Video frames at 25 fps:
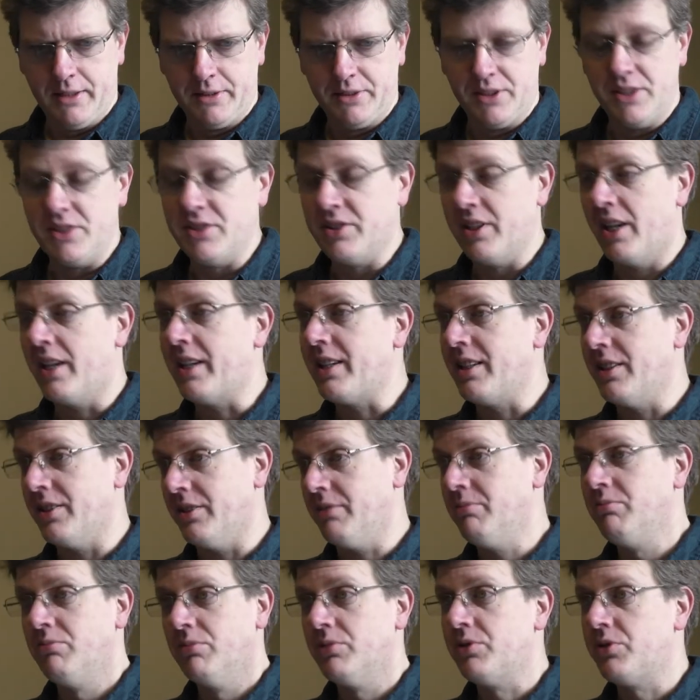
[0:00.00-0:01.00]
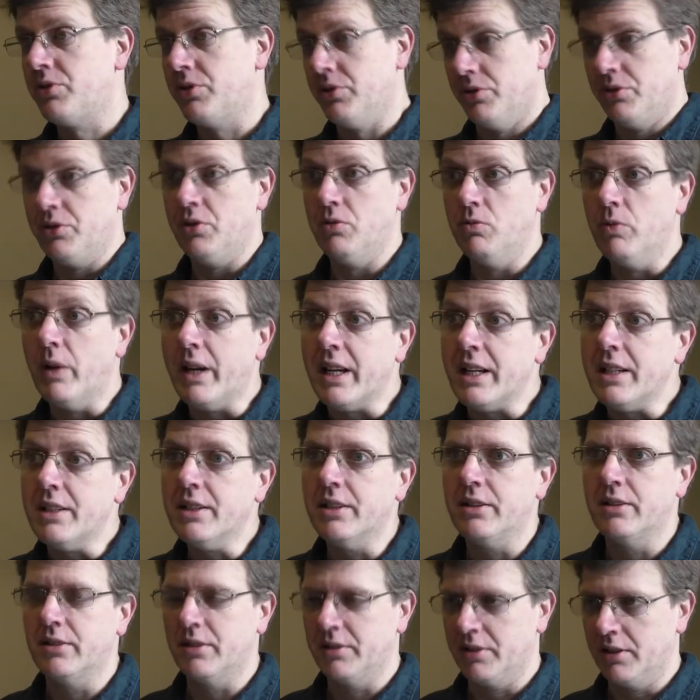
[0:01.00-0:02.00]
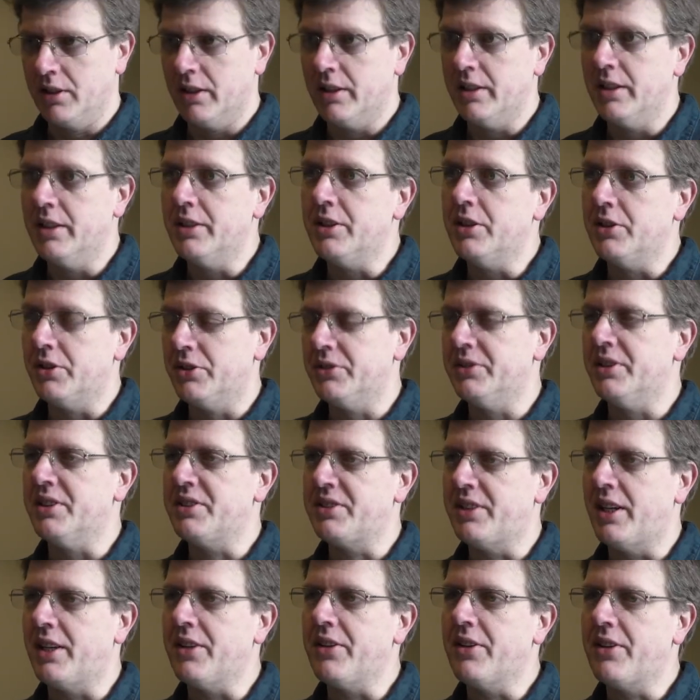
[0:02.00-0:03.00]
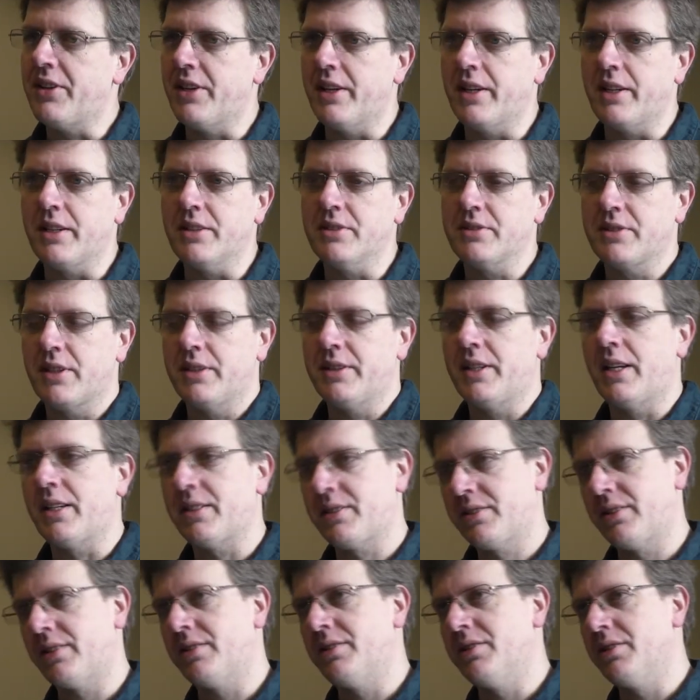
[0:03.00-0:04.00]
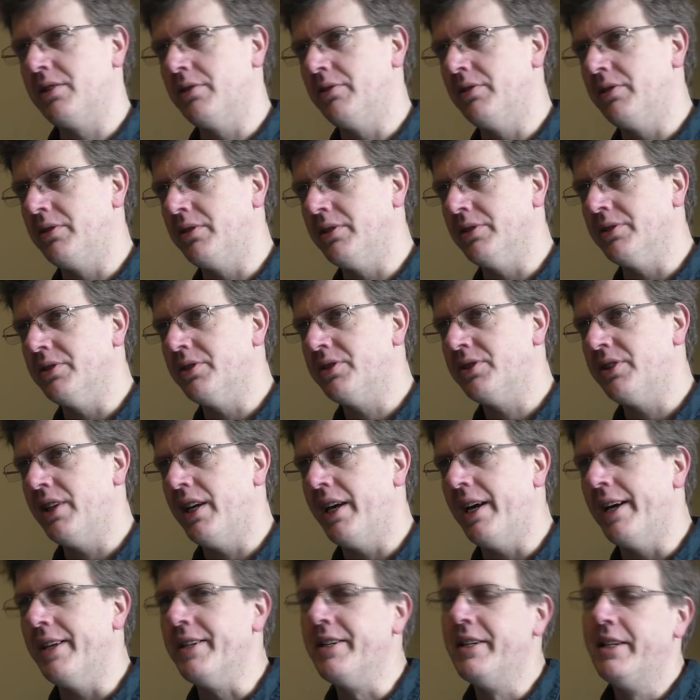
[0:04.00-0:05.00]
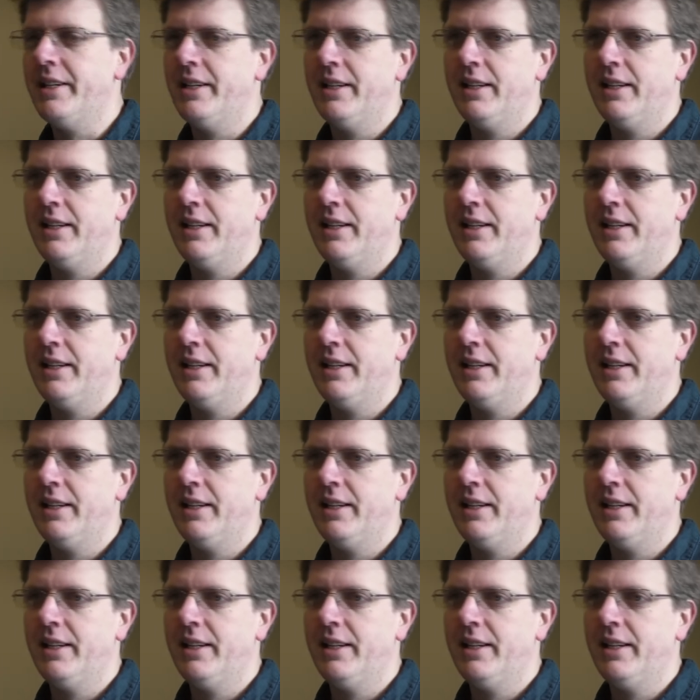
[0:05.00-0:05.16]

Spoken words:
desire to read and learn and understand things, then that stands you in good stead.